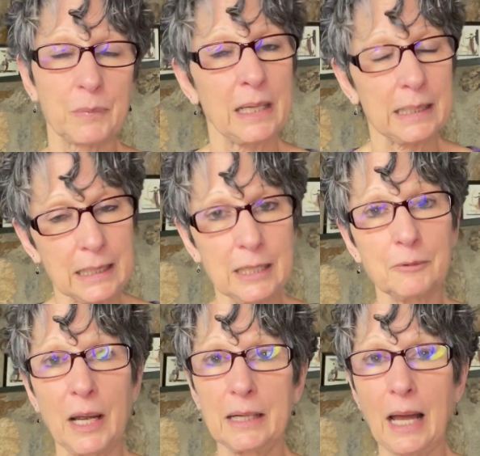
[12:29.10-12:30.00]
At any
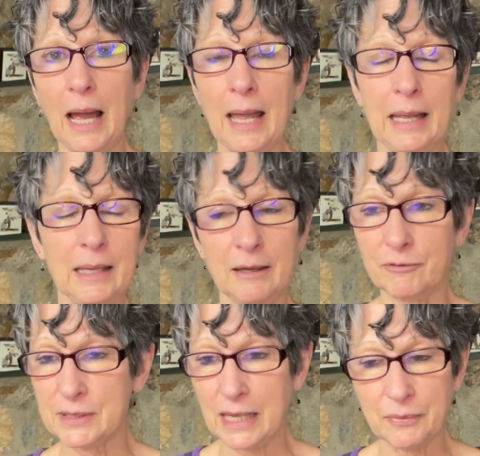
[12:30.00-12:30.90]
rate, I have
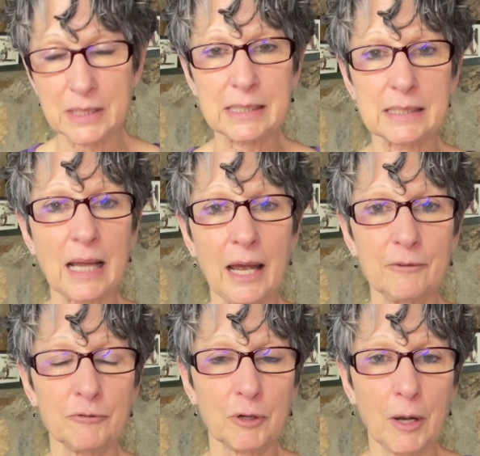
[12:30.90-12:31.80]
set this aside
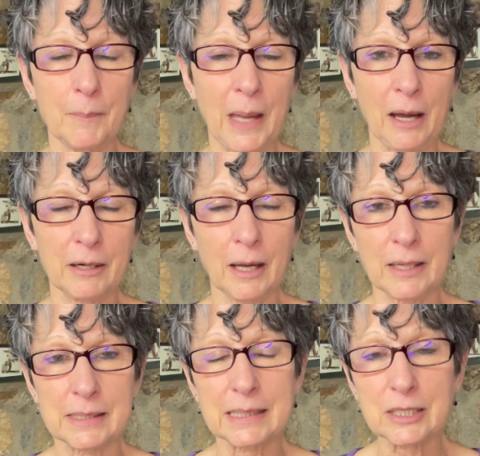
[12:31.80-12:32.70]
for
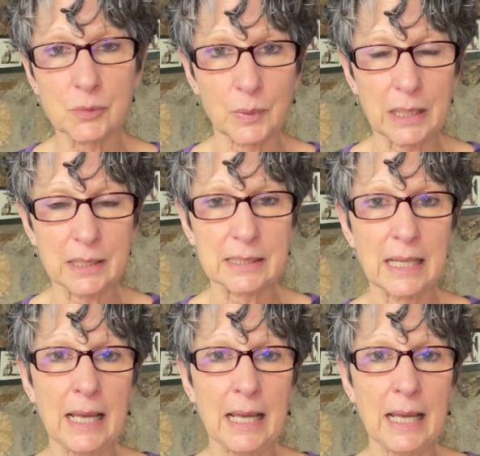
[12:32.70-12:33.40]
about 6 weeks,